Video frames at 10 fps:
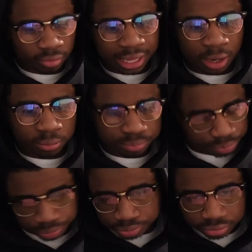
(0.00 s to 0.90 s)
Now,
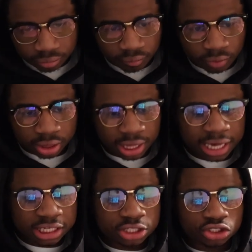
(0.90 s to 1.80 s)

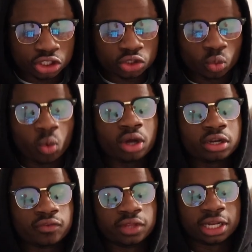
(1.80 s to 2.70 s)
that is just one
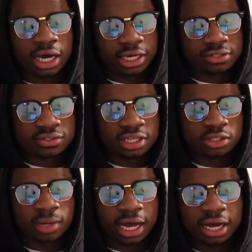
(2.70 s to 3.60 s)
of the lines that
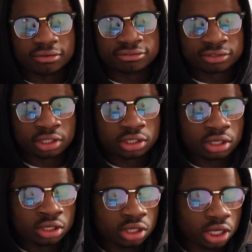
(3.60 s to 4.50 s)
you have
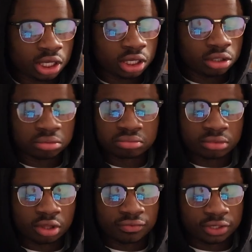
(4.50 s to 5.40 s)
in
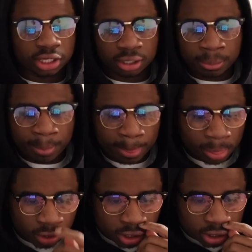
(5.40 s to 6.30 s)
the Vienna.
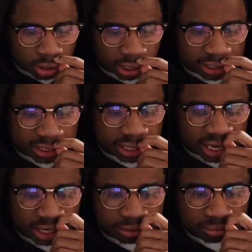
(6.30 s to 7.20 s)
Let's
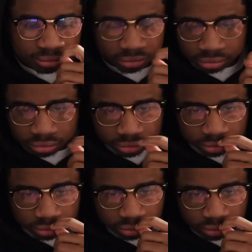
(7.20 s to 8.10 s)
say
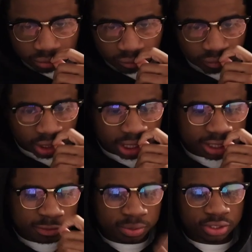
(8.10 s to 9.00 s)
in
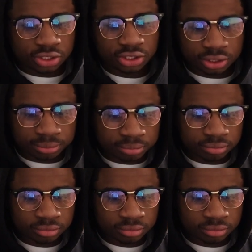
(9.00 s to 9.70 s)
this position,